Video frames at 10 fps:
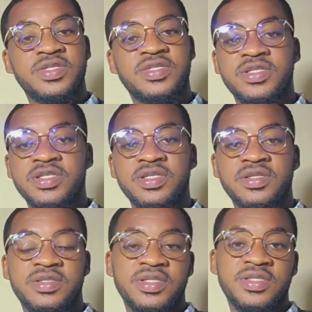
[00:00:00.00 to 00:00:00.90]

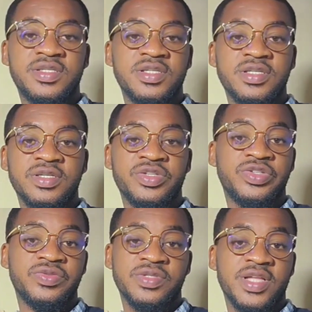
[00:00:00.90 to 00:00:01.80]
DC
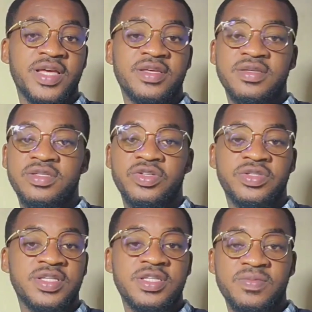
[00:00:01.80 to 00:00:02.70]
issues, like the
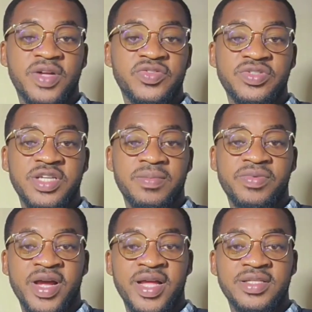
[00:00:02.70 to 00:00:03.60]
DC batteries are
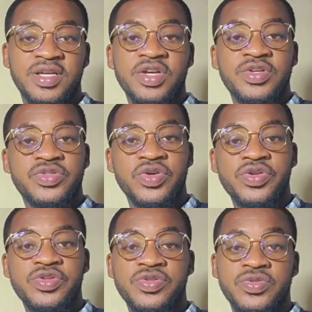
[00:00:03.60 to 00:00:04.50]
bad, so
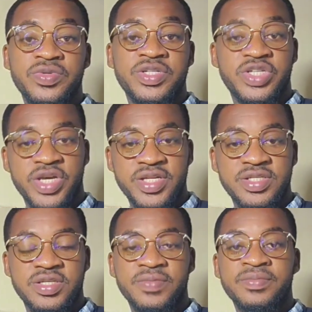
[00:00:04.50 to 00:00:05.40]
you need to do a
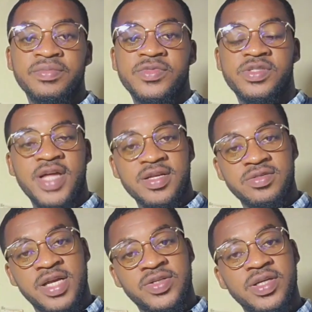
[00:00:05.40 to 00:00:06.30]
change. So that
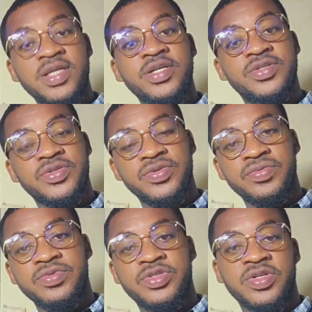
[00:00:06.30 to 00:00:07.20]
could actually lead
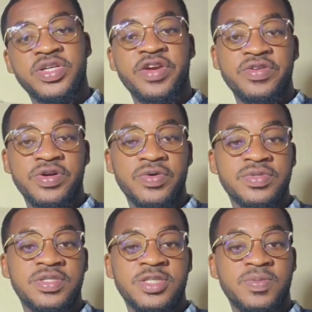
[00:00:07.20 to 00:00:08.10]
to such error
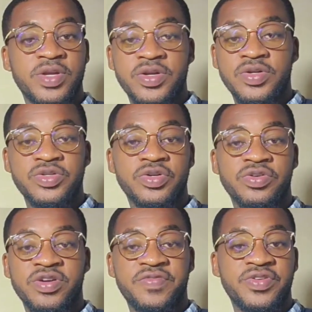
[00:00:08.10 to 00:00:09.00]
code displaying on
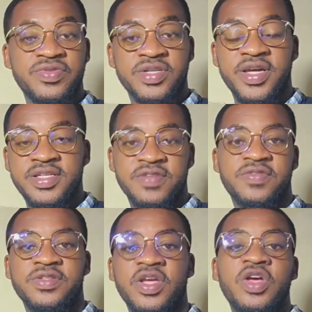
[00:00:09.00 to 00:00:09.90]
your graphic user
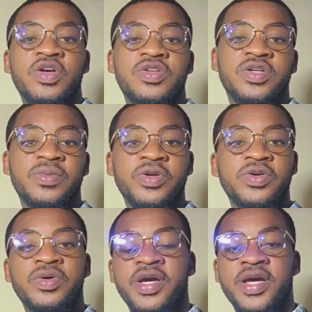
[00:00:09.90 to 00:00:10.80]
interface. So I'm going
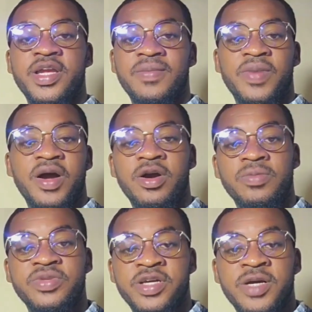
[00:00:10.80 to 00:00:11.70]
to go ahead and
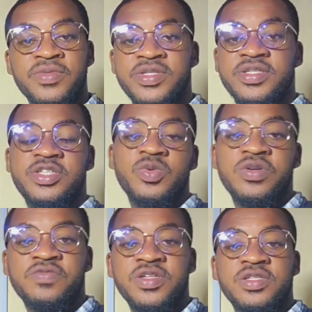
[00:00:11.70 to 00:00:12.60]
power up the Hamilton
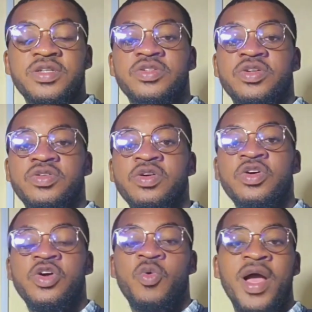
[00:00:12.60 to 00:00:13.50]
C1 ventilator
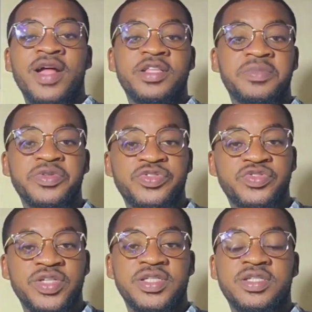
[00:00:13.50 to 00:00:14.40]
while I
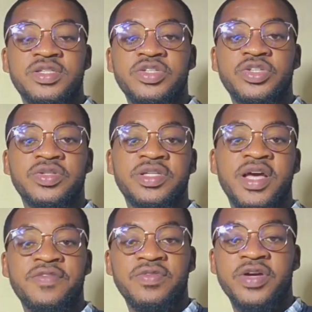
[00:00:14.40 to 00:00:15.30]
demonstrate
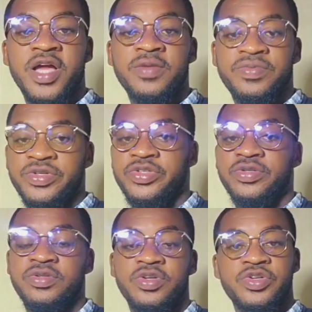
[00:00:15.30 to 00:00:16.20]
the airflow
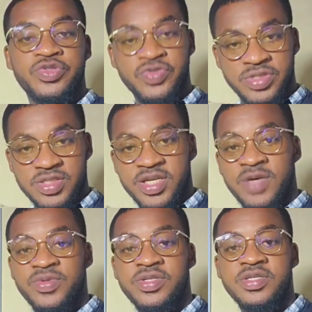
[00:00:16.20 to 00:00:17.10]
calibration using the
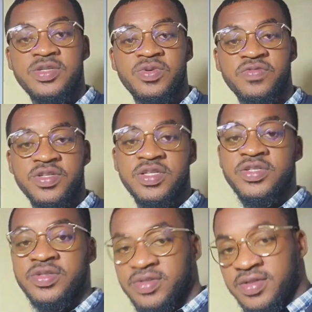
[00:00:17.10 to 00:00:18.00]
Hamilton C1
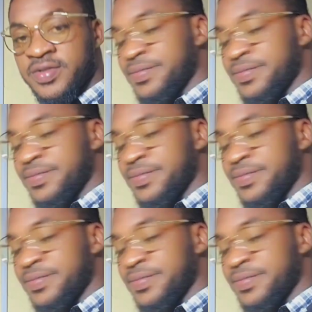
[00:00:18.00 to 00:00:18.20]
ventilator.